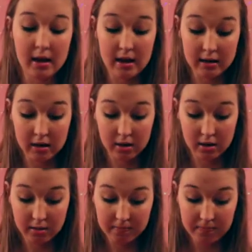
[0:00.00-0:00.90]
in
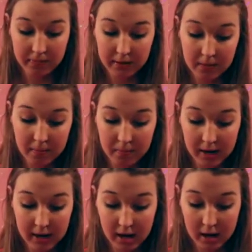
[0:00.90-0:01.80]
here.
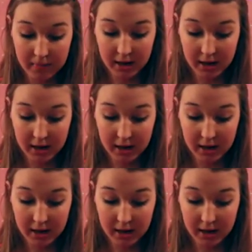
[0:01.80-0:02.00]
But um,